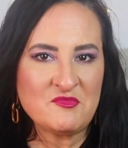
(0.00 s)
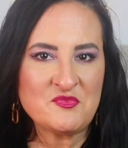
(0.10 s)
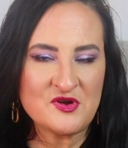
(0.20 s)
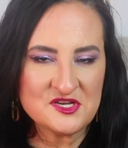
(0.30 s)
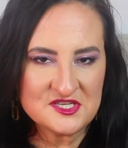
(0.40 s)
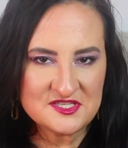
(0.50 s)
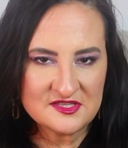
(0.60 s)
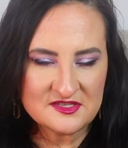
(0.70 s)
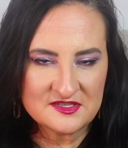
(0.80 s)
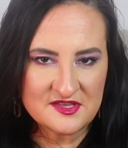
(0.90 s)

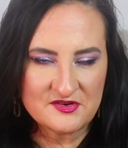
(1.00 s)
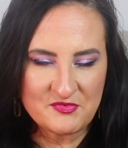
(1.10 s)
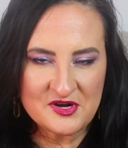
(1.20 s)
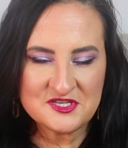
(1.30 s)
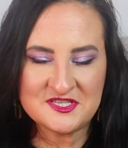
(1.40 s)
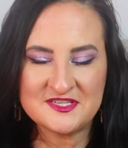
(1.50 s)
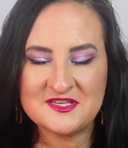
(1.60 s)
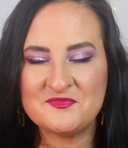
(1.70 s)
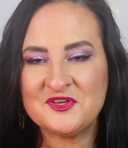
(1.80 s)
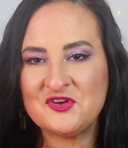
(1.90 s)
repurchasing
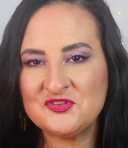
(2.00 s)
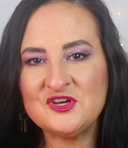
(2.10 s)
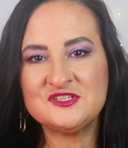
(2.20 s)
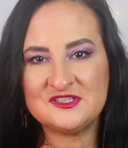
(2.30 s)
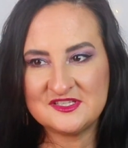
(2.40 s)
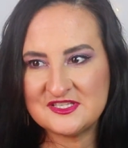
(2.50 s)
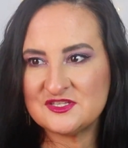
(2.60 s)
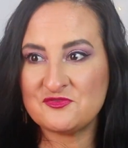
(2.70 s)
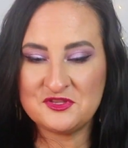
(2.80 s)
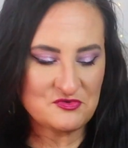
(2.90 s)
something or not, this is already